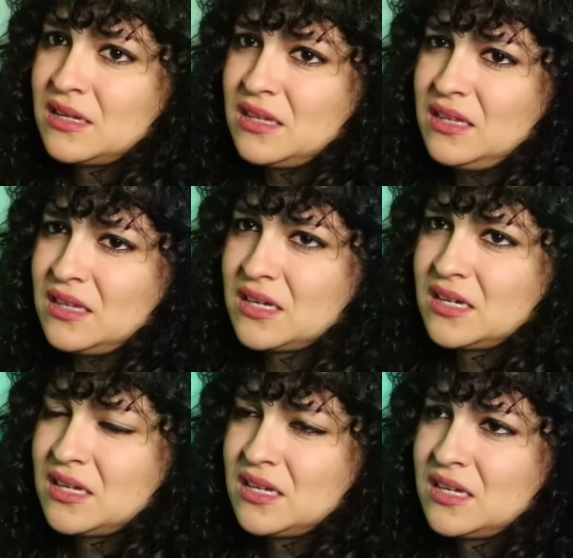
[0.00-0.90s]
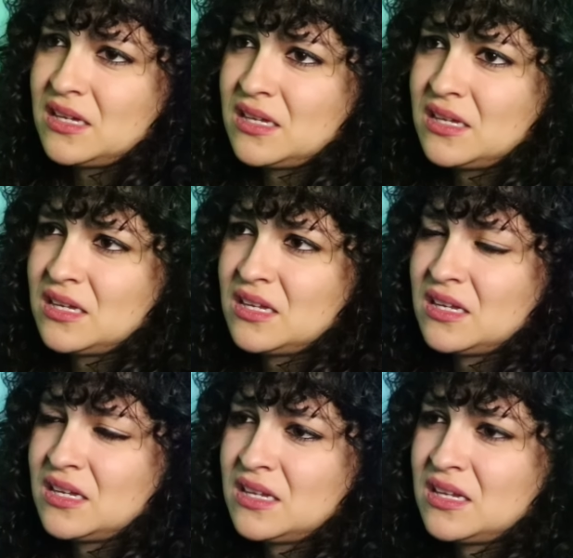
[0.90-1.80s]
Oof. Send for me when
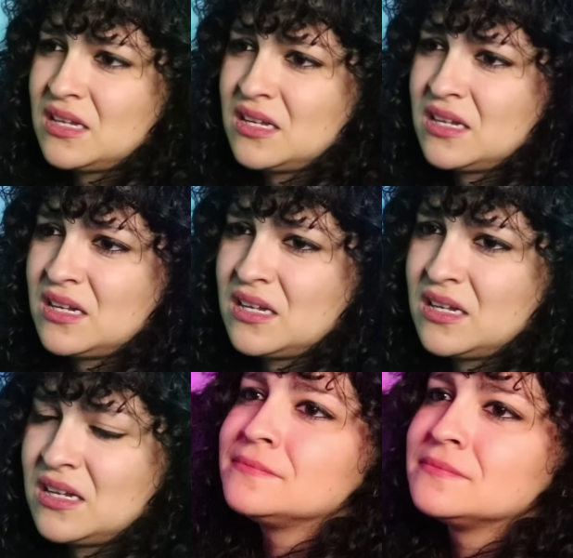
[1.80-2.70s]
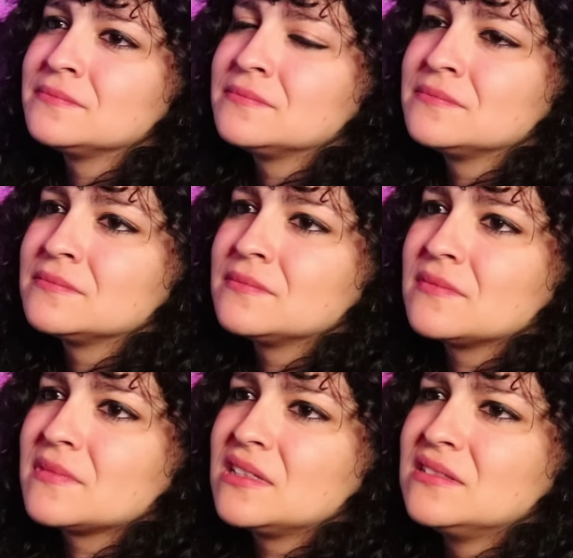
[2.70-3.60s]
this one wakes.
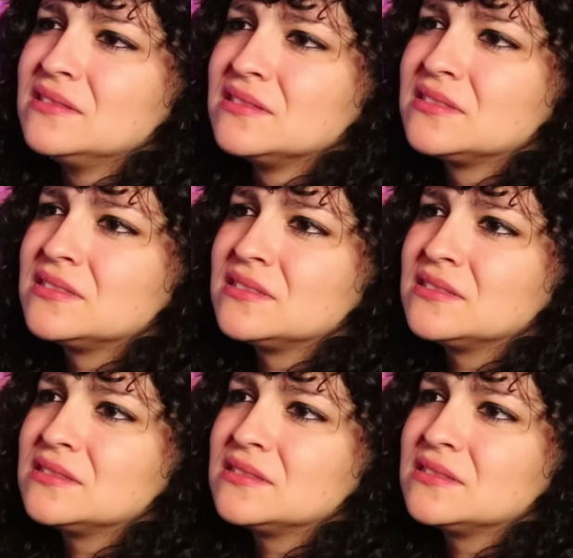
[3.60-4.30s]
Oof.